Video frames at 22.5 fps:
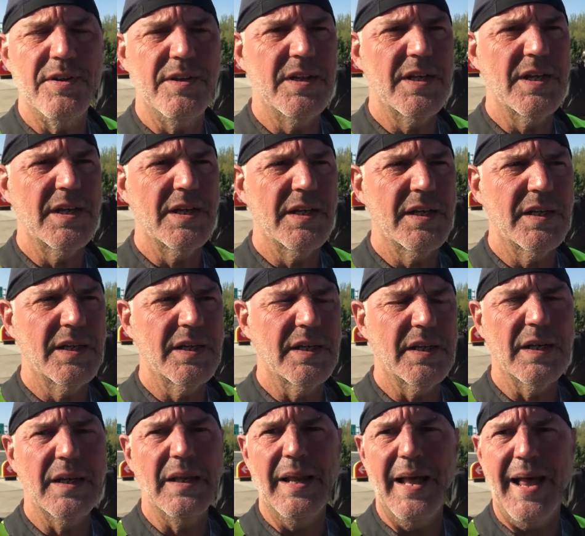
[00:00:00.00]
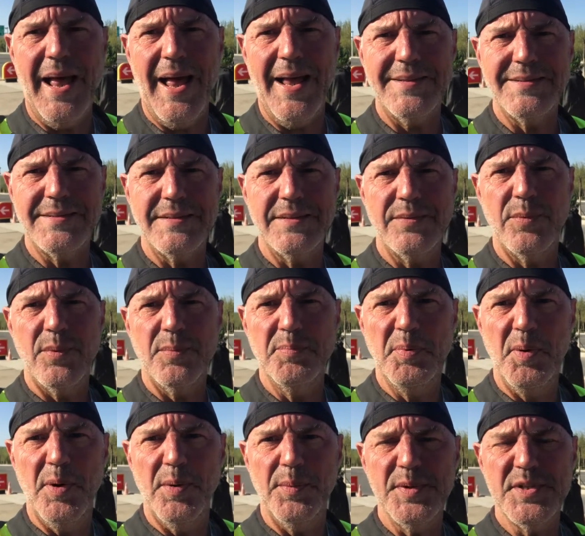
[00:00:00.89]
the last
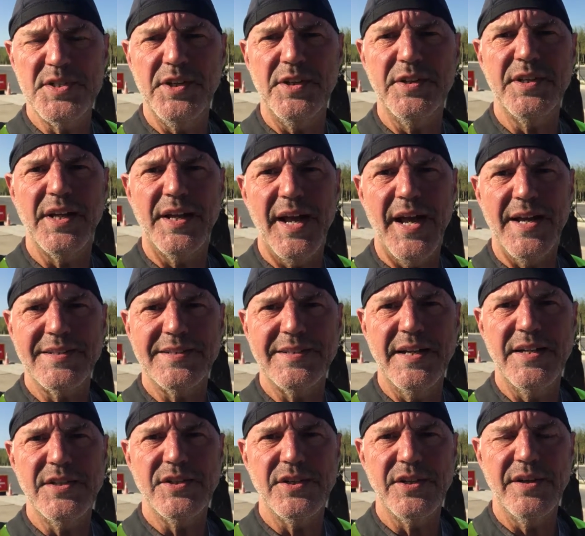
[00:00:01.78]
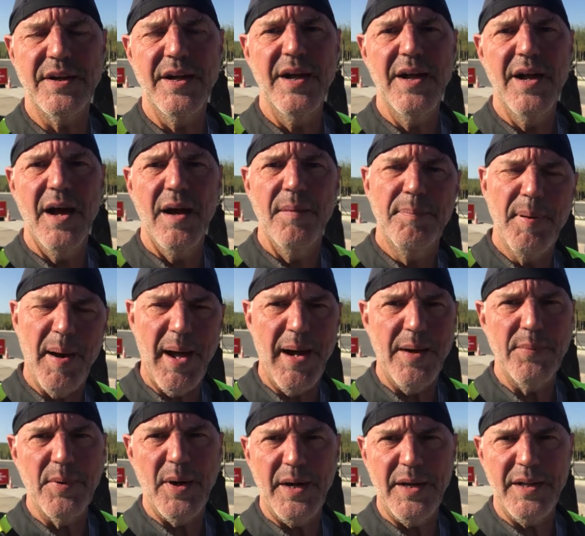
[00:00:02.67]
report, we're still at the gas station, but
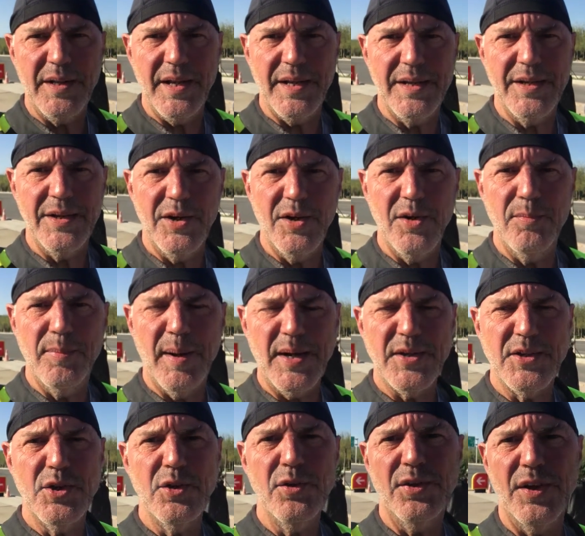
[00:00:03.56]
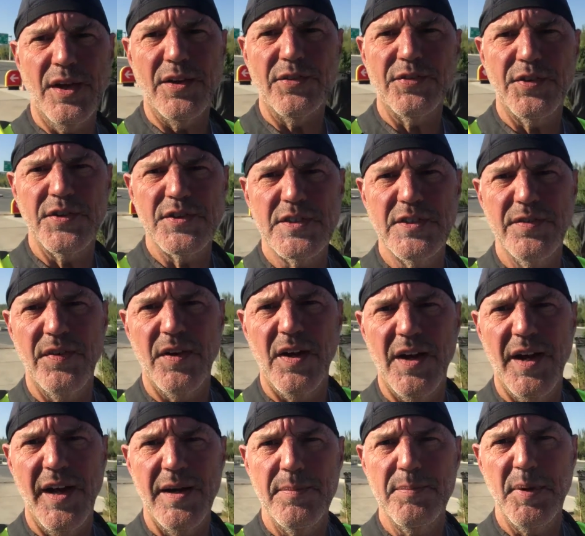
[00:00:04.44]
I wanted to let you know about two things. First of
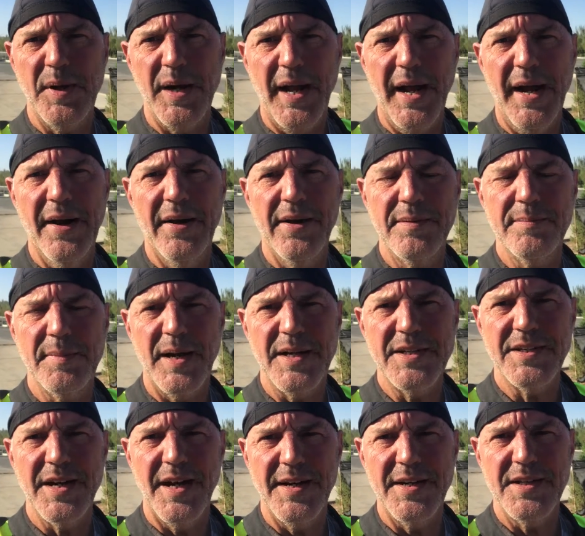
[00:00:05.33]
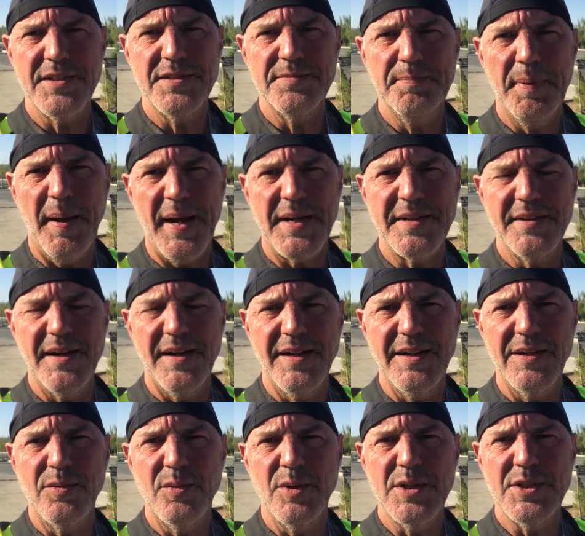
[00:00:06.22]
all, I had to put air in my tires. Back
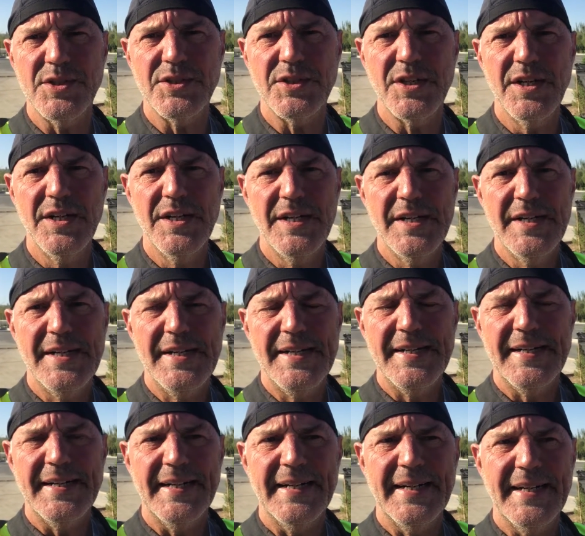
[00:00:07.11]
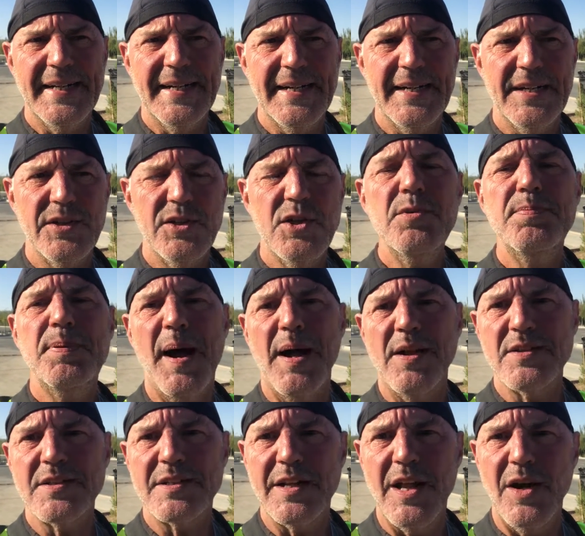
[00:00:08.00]
tire was 2
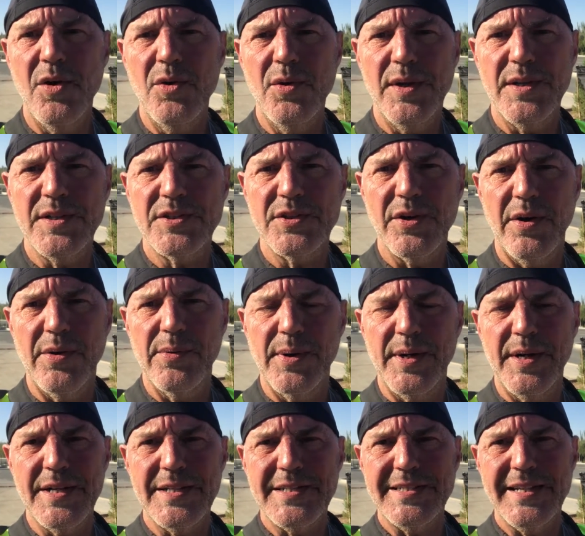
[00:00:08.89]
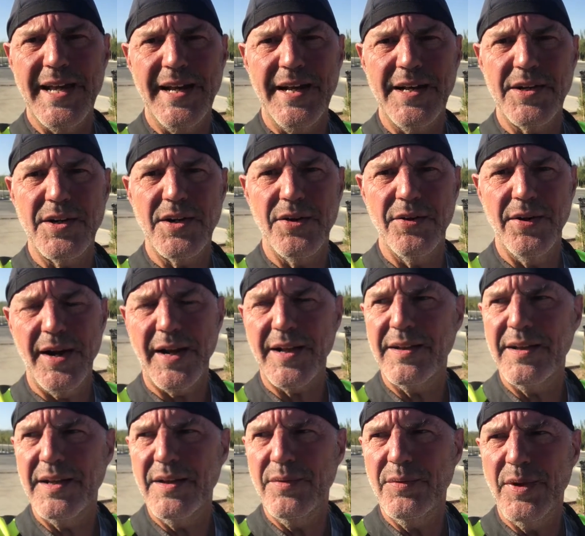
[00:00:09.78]
pounds low, and so I wanted to set it
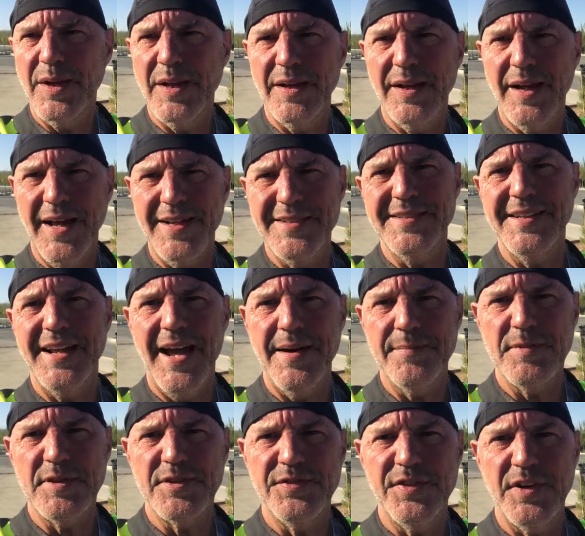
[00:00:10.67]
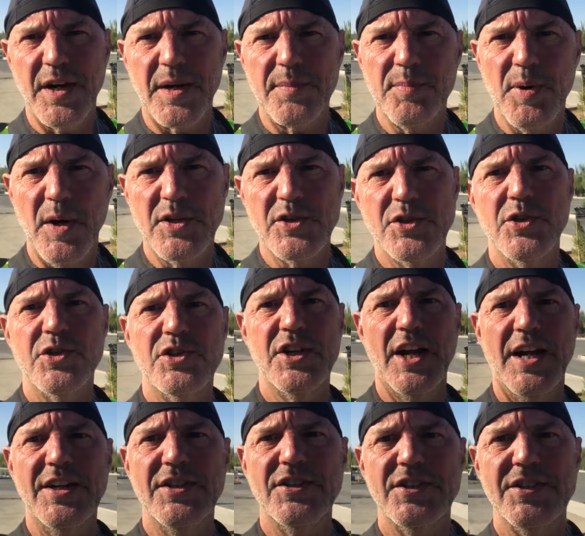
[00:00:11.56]
correctly. As the atmospheric pressure
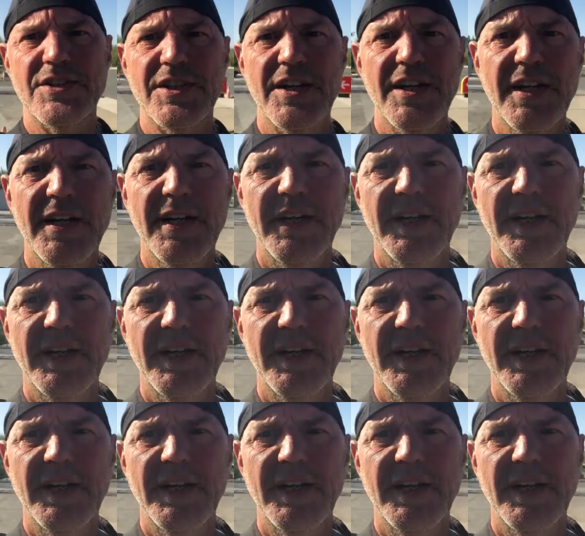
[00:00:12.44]
changes,